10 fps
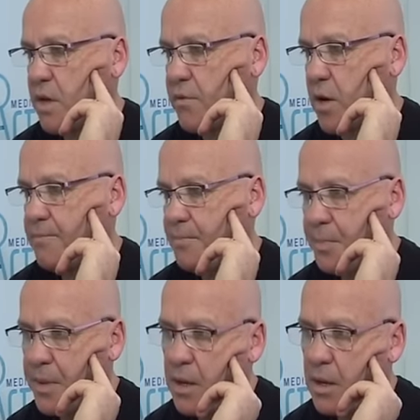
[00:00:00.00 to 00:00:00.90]
So I've got
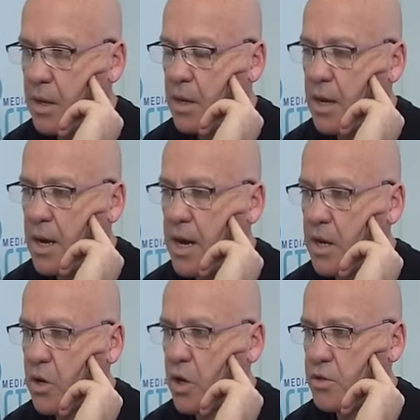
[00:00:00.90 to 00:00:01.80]

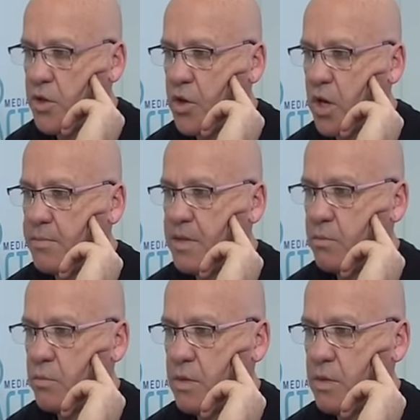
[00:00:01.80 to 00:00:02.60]
uh, col two columns